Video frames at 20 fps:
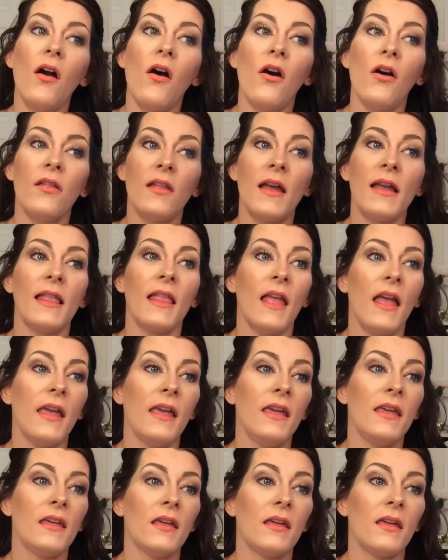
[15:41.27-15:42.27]
All I
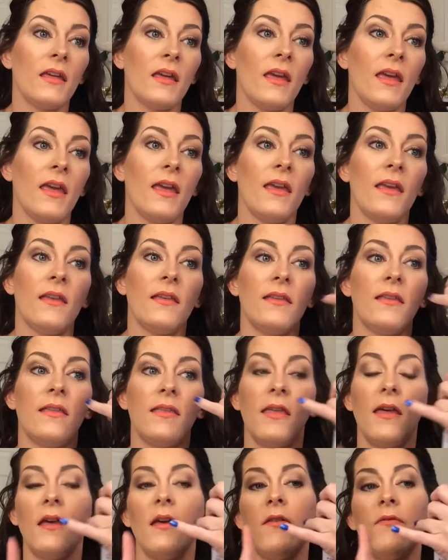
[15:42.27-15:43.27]
like is
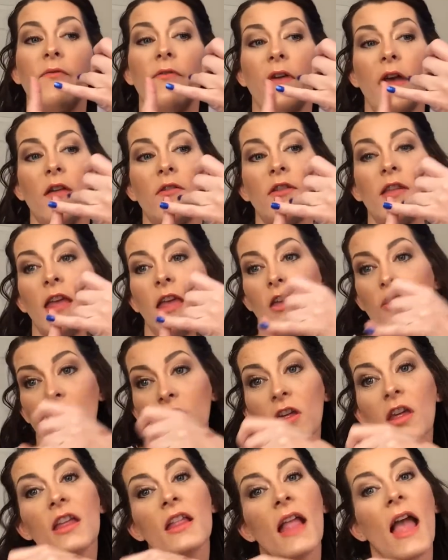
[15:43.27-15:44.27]
the
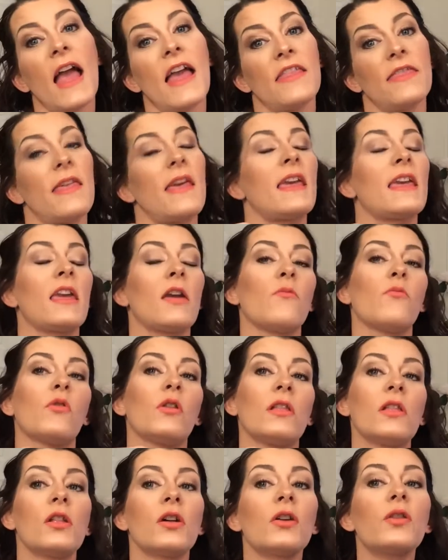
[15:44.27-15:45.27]
foundation. I think it
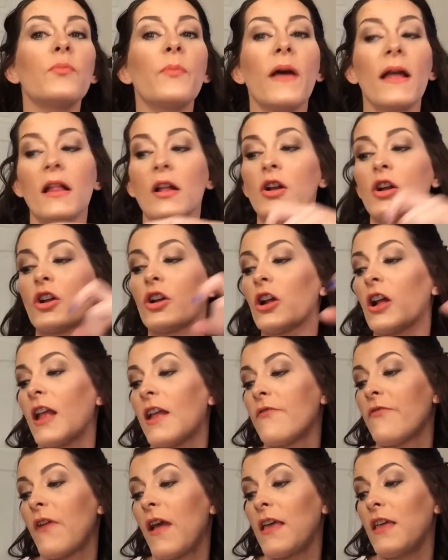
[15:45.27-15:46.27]
would look better
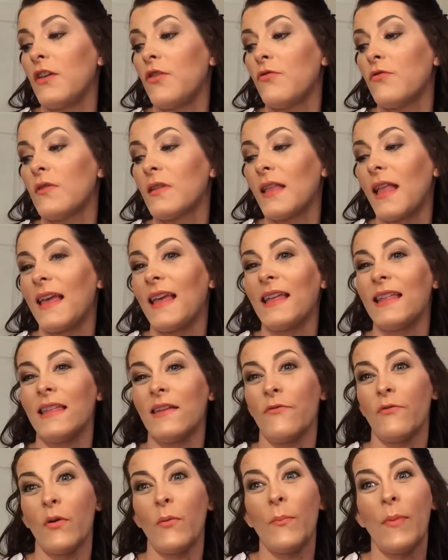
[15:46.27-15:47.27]
if I used like a
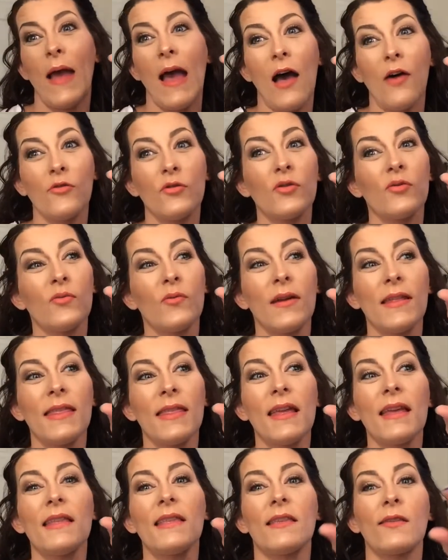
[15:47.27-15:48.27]
different powder
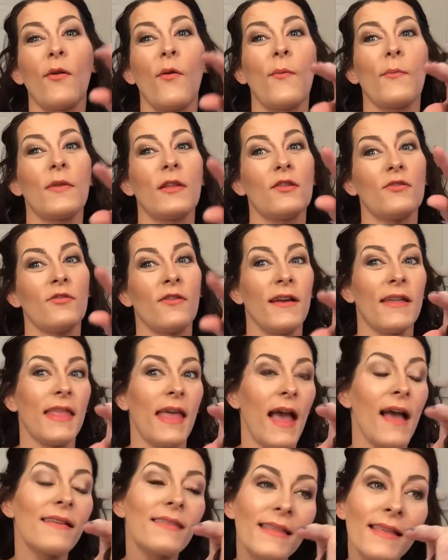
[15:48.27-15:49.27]
with it, so I'm going to try
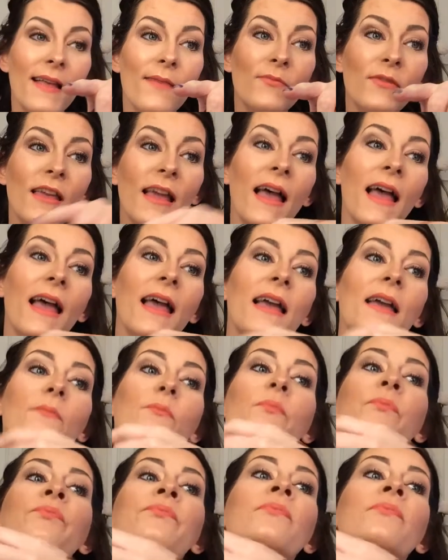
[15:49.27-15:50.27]
that sometime.